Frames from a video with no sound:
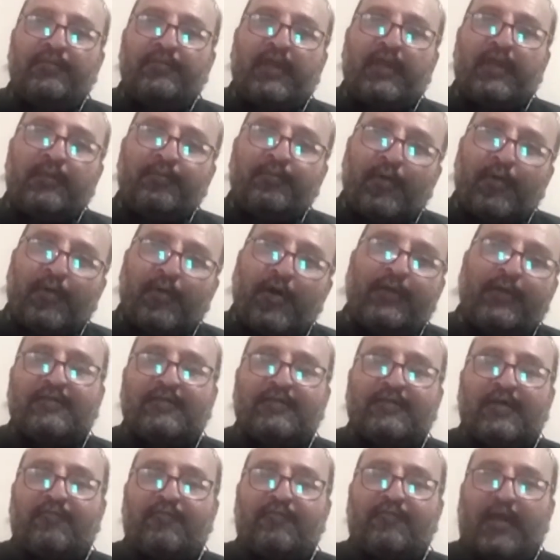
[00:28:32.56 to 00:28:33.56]

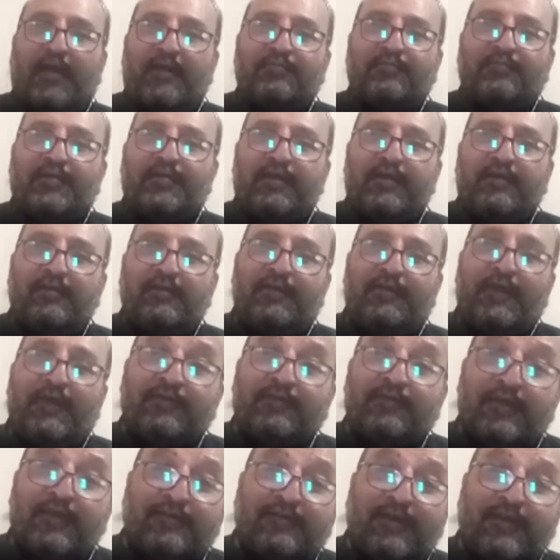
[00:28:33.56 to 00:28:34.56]
librarians must change,
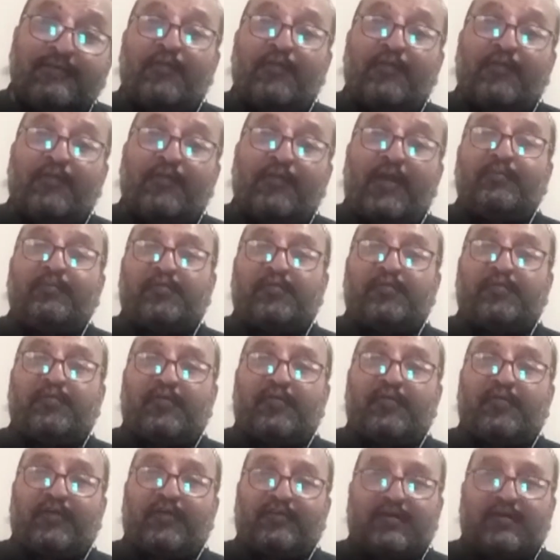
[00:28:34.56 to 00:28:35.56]
and LIS
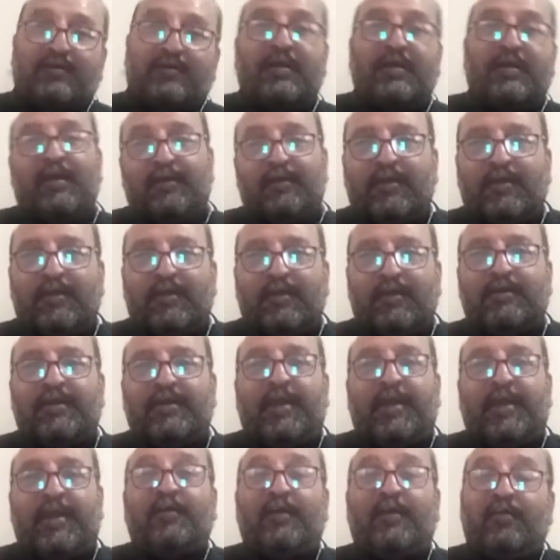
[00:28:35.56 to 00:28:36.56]
education
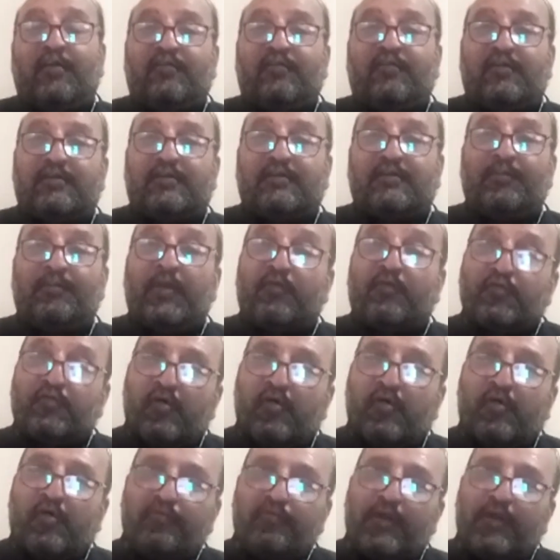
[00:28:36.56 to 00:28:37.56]
also must
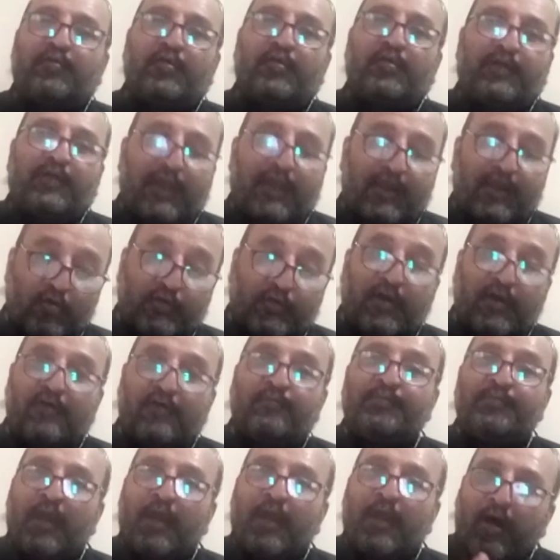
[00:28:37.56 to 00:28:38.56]
change. We
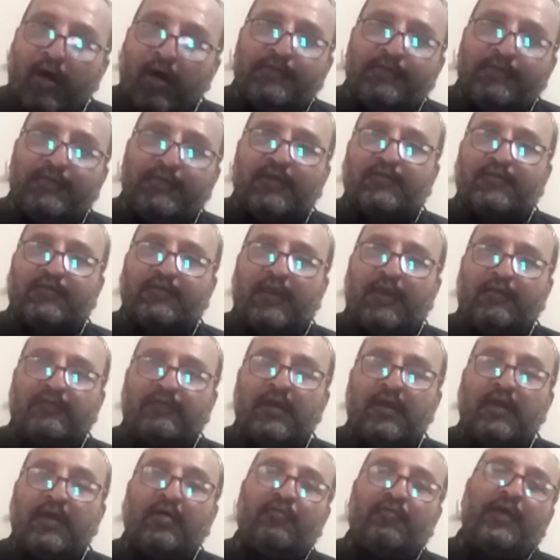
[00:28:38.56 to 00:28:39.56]
need to develop
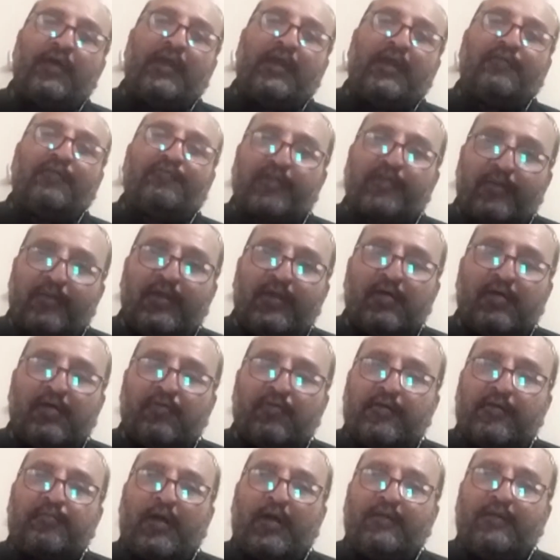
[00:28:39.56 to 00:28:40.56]
our strategies
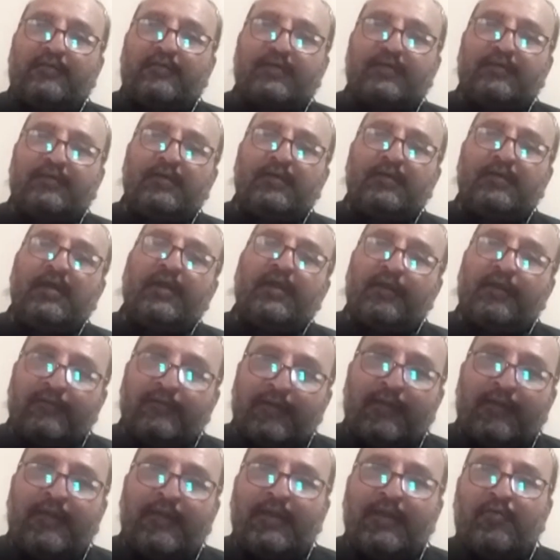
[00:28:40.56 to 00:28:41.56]
for
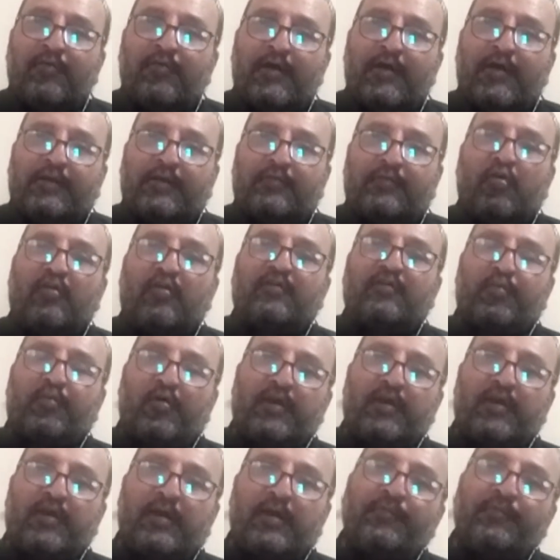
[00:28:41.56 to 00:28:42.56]
sustainable
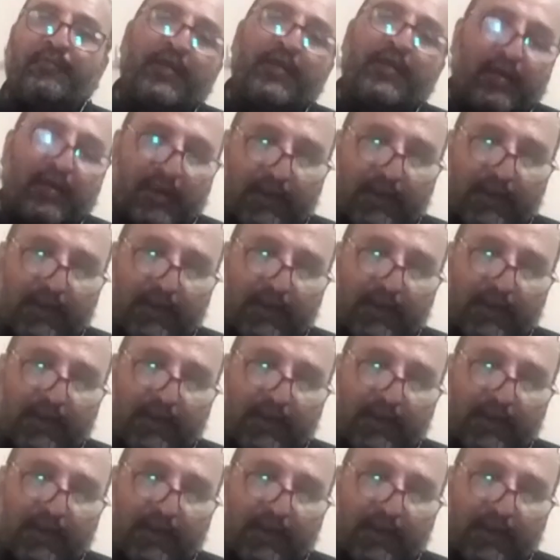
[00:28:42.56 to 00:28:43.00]
development of